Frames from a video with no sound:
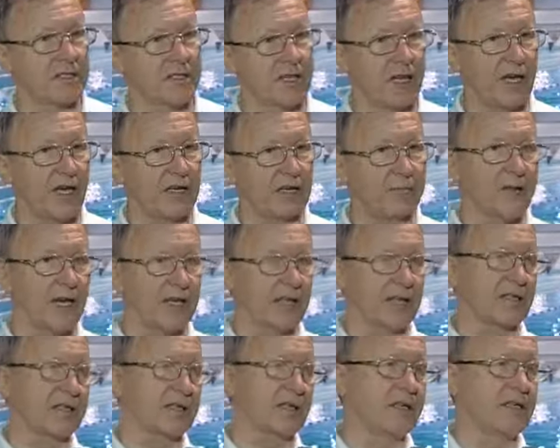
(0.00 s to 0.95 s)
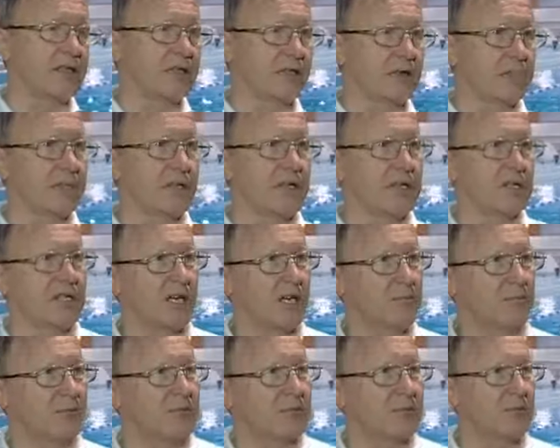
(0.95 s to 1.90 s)
They had medals in European
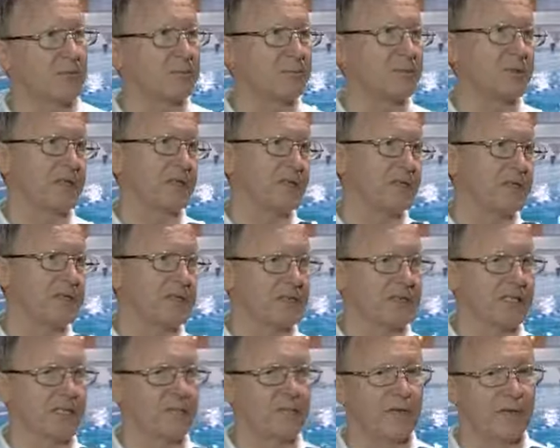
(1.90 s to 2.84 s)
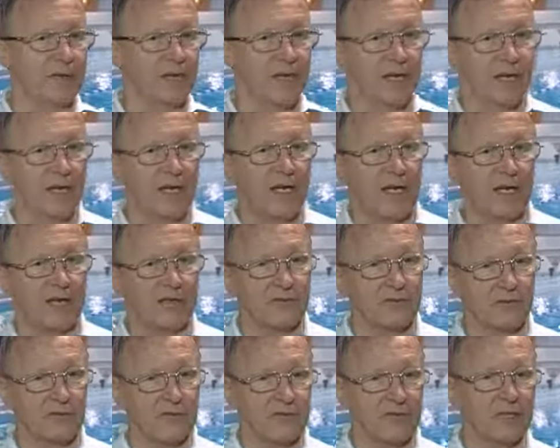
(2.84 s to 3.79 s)
Championship in December, and
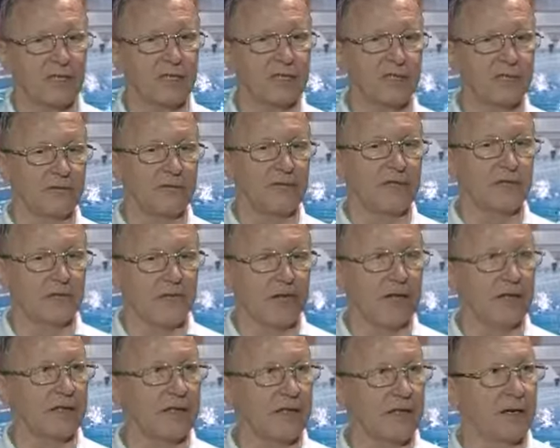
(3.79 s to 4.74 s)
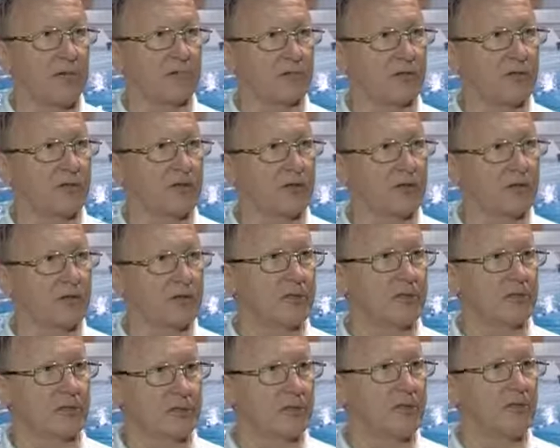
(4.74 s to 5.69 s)
we, we planned them to,
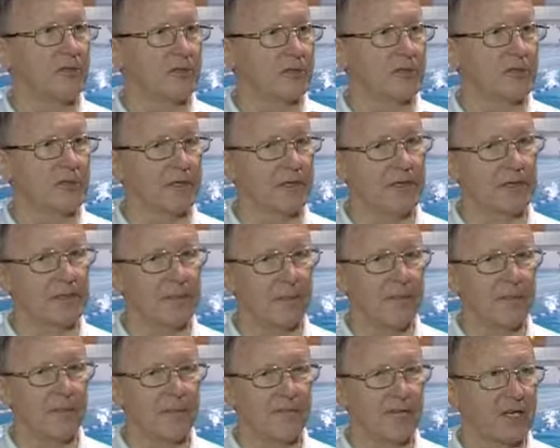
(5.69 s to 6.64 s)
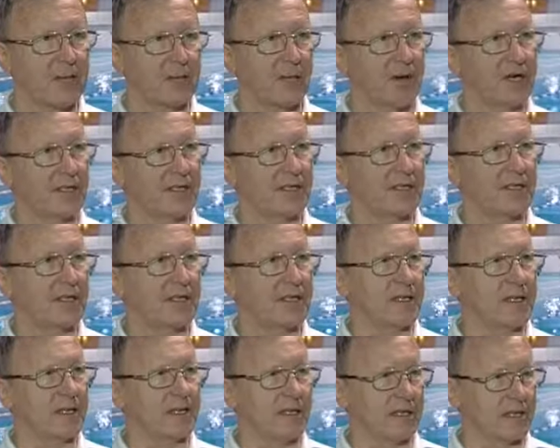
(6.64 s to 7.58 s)
to uh, take part
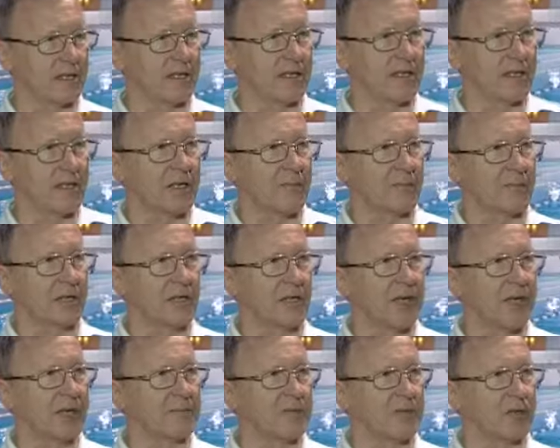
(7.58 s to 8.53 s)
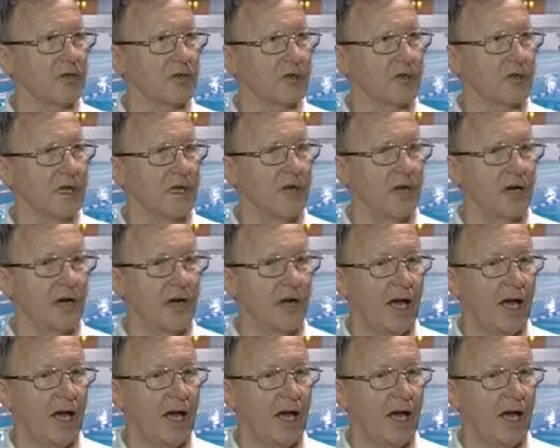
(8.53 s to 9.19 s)
in the London Olympic Games also.